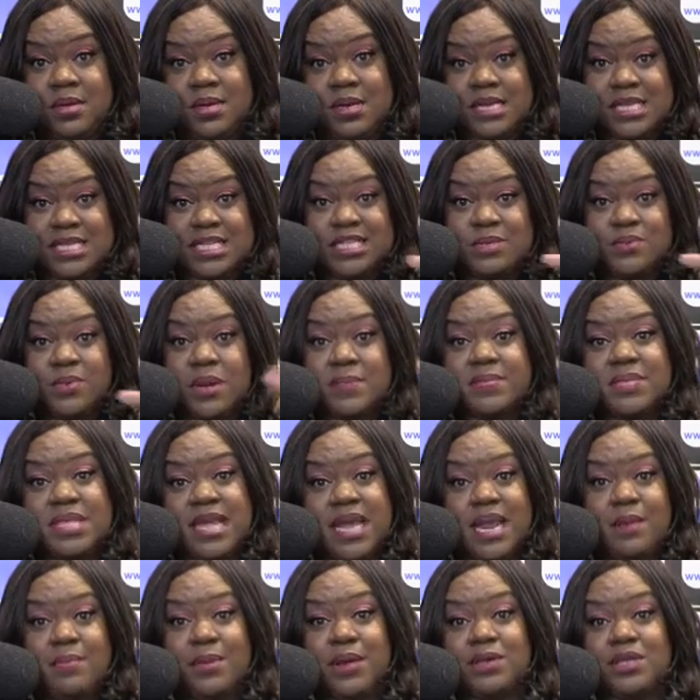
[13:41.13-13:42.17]
This is what I'm
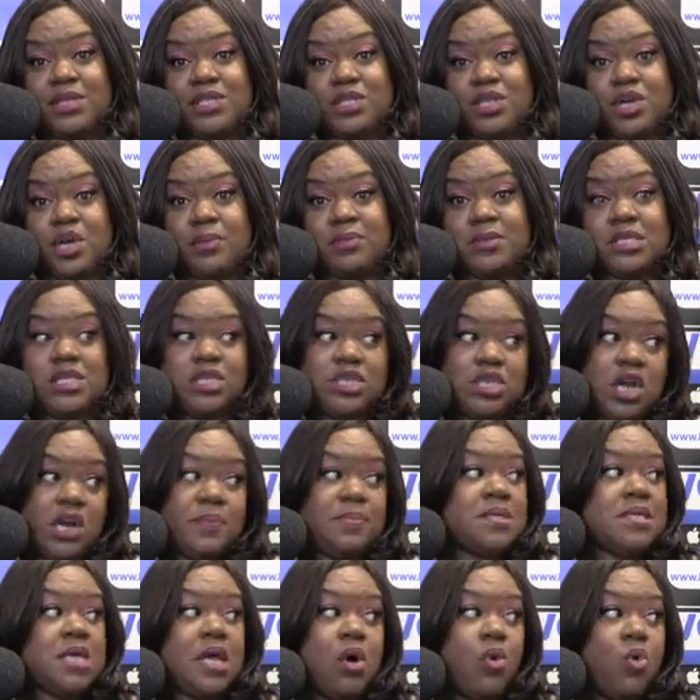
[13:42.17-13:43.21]
saying about the Terps. The
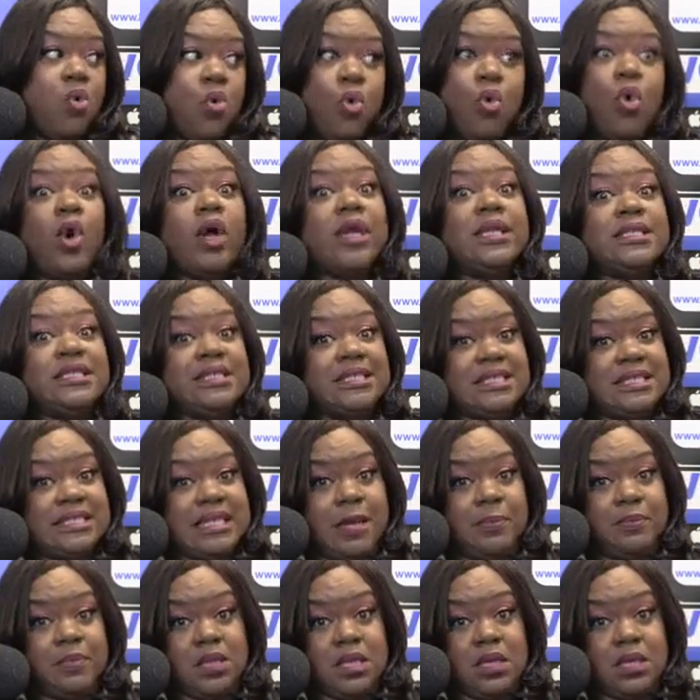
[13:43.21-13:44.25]
Terps are on to
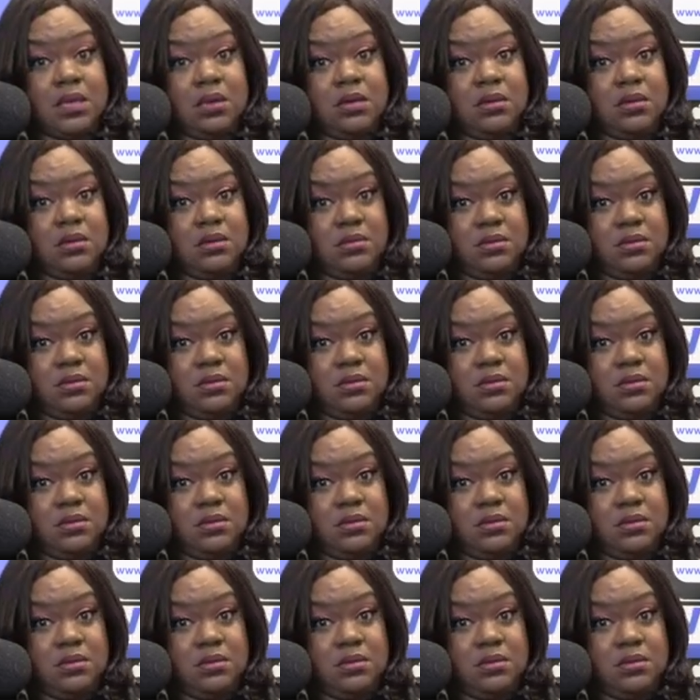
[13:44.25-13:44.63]
something.